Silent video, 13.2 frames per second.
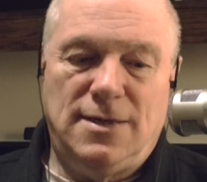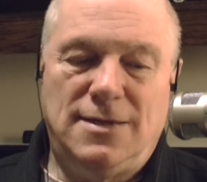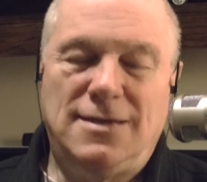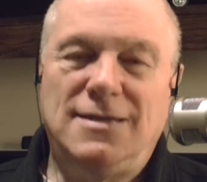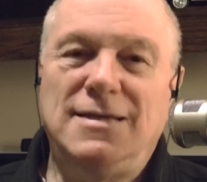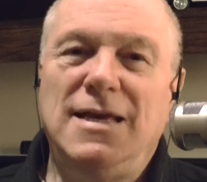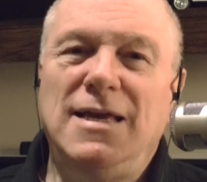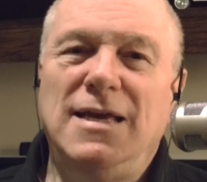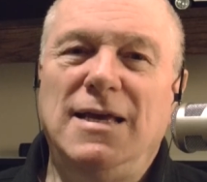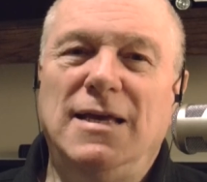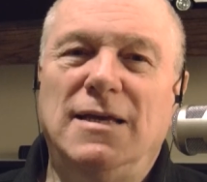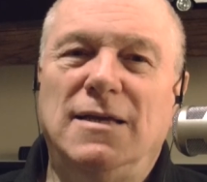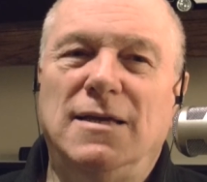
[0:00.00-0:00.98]

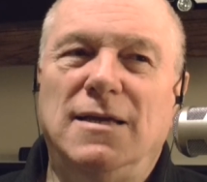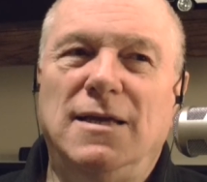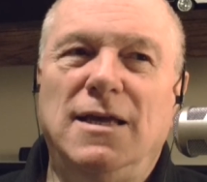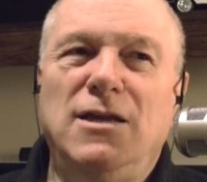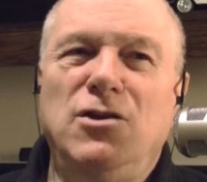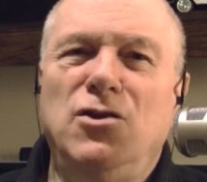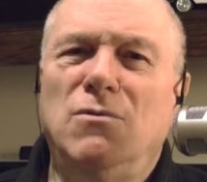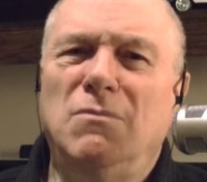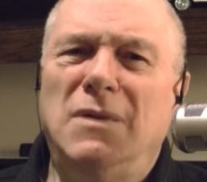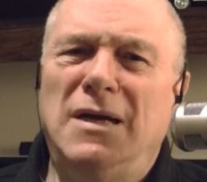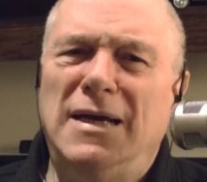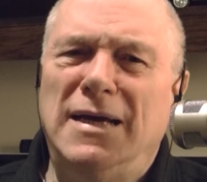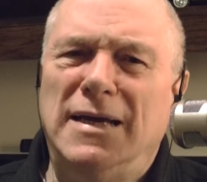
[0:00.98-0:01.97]
seeing it in your
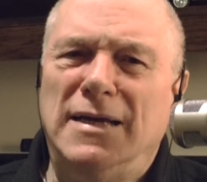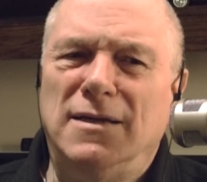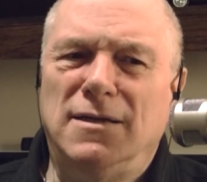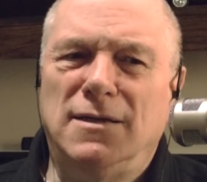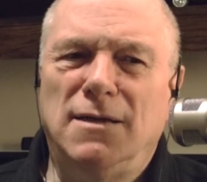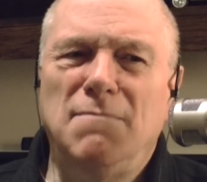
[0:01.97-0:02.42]
mind,